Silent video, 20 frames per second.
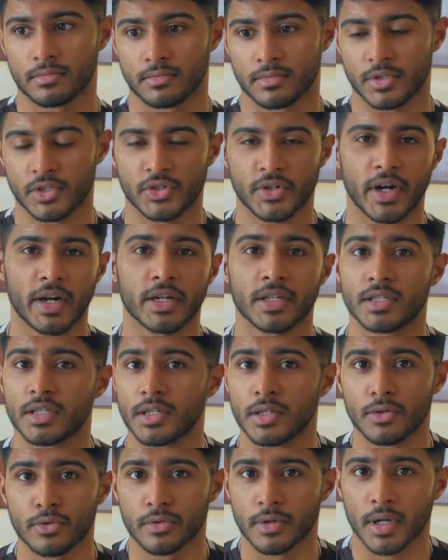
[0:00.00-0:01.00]
strategy
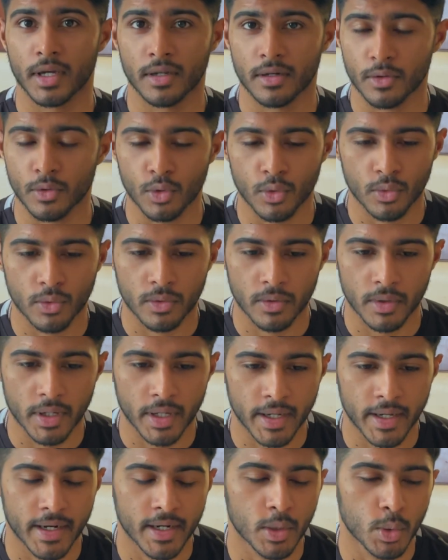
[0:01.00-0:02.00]
you can go
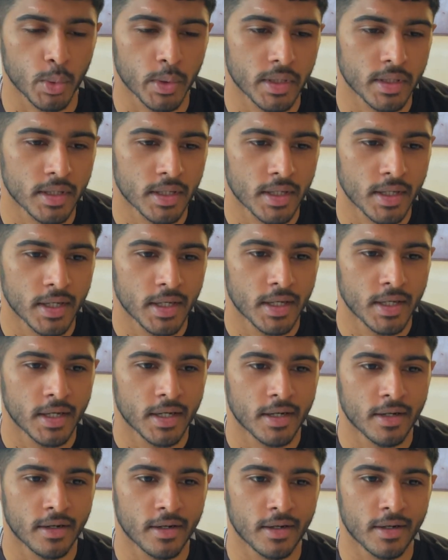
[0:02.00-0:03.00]
ahead with
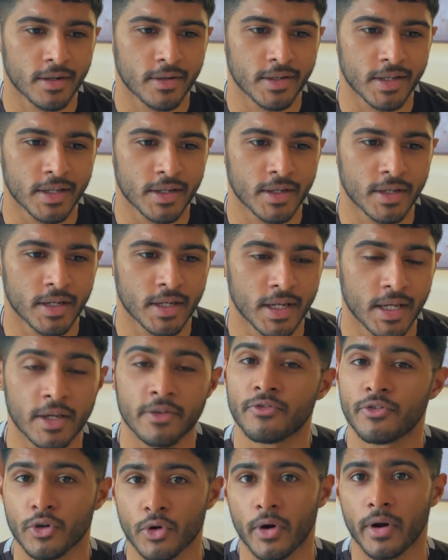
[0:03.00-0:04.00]

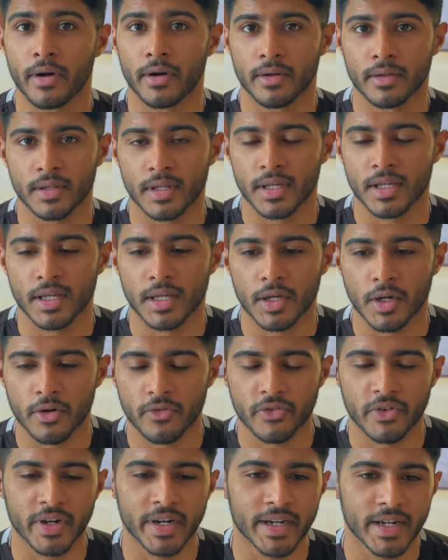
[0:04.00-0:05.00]
if you are thinking
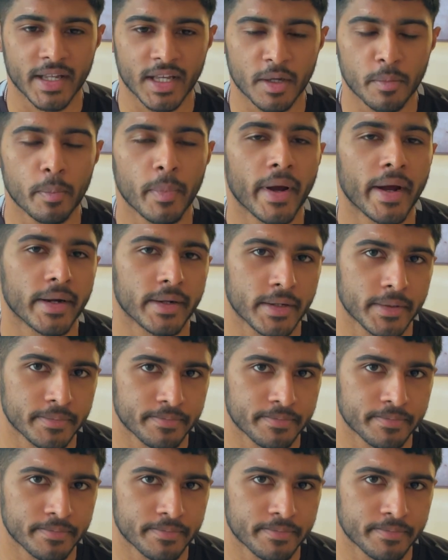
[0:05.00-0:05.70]
of creating impact.